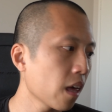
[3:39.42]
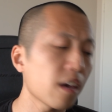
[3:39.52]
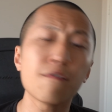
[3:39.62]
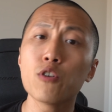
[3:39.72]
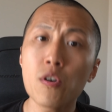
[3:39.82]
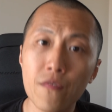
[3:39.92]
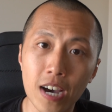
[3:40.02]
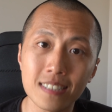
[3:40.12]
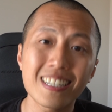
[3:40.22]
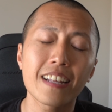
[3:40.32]
If you
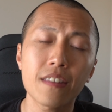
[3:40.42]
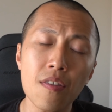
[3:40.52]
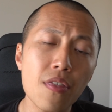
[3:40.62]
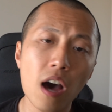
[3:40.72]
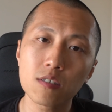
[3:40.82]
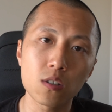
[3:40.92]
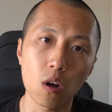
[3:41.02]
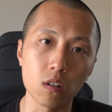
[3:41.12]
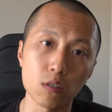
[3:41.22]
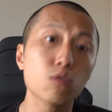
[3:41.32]
invest
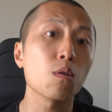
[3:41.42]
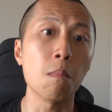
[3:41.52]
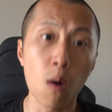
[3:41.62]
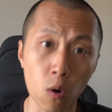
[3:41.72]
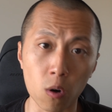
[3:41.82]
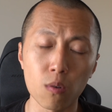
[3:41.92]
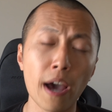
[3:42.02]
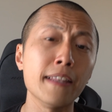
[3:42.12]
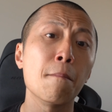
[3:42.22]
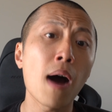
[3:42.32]
$10,000 tomorrow
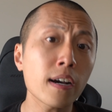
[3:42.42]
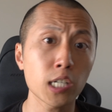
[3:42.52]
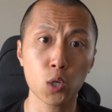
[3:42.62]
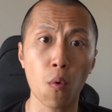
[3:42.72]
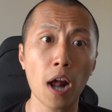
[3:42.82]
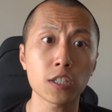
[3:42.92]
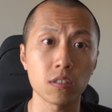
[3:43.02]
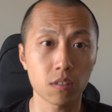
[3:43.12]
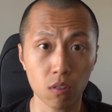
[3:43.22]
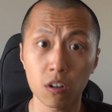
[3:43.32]
and the market
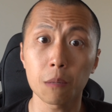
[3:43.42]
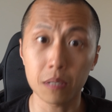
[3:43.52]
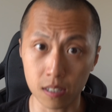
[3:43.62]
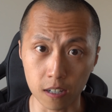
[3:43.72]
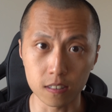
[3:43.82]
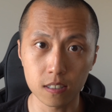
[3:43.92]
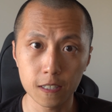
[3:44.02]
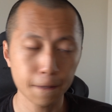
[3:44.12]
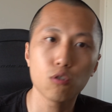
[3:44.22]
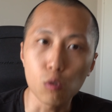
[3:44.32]
crashes 30%,
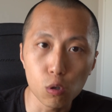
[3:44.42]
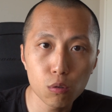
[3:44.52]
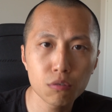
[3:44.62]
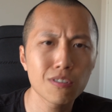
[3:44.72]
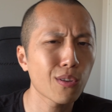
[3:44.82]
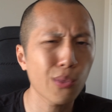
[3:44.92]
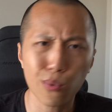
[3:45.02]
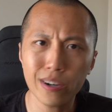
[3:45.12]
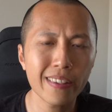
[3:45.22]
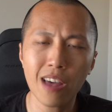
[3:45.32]
you lose
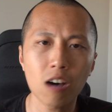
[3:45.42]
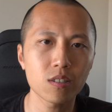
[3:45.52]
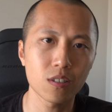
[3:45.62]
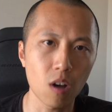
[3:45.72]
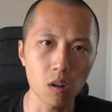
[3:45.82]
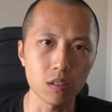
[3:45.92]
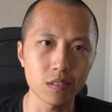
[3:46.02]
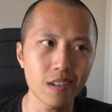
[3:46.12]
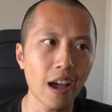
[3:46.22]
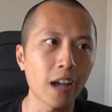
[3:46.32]

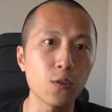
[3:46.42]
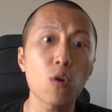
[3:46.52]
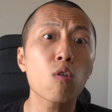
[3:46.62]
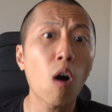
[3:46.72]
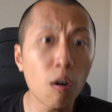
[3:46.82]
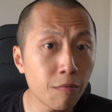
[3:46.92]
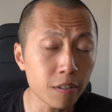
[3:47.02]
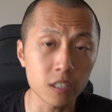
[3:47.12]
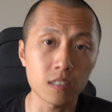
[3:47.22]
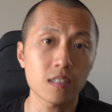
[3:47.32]
$3,000 and your
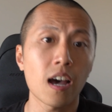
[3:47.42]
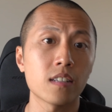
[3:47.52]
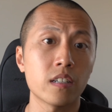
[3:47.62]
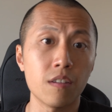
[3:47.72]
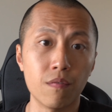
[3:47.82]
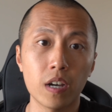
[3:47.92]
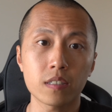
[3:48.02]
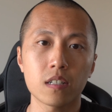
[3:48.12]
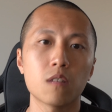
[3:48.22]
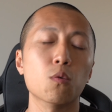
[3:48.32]
confidence as an
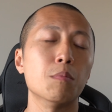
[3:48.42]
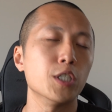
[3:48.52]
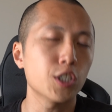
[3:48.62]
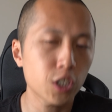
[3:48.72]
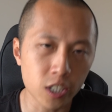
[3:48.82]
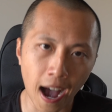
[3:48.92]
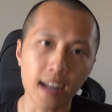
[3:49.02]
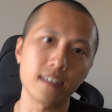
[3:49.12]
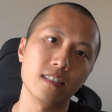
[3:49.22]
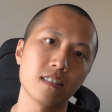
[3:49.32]
investor will be shattered.